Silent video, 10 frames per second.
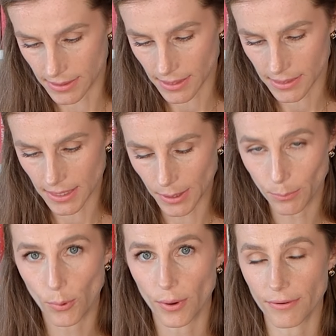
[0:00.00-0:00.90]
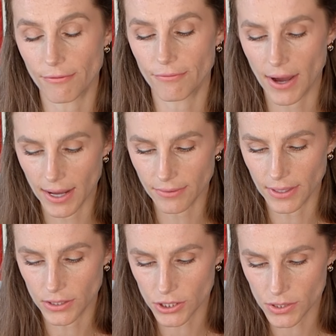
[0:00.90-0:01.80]
16.5
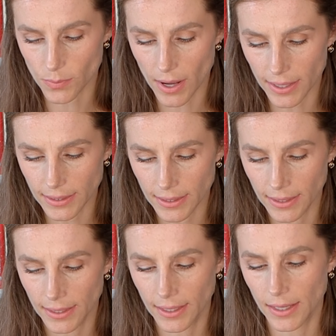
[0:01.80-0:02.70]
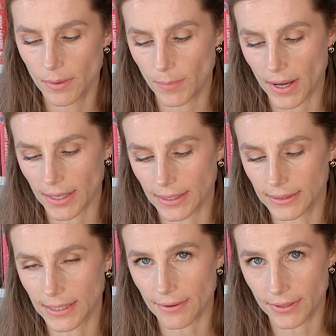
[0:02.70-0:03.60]
inches wide by
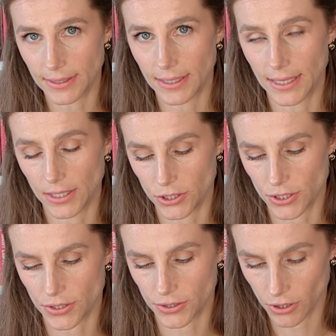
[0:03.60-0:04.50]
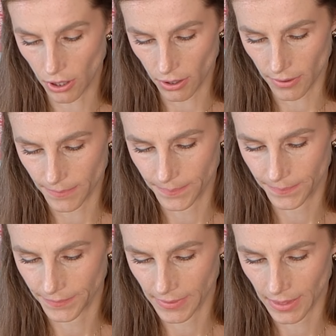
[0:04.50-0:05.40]
11 inches tall.
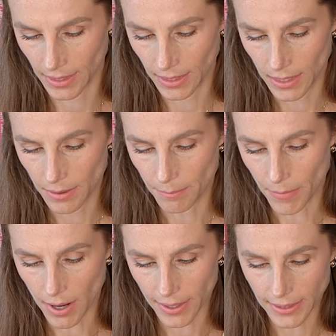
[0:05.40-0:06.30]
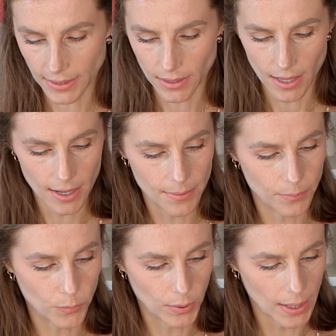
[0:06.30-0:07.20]
Mine,
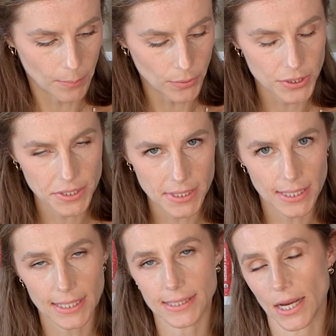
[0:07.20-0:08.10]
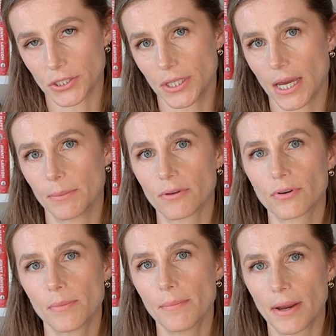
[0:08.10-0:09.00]
when I purchased it, it's actually coming
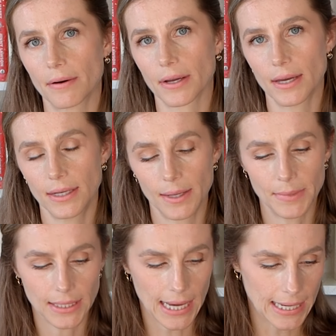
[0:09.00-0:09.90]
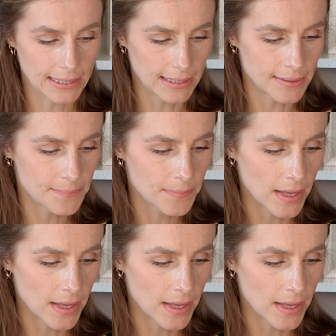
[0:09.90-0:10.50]
from America and I'm in Canada.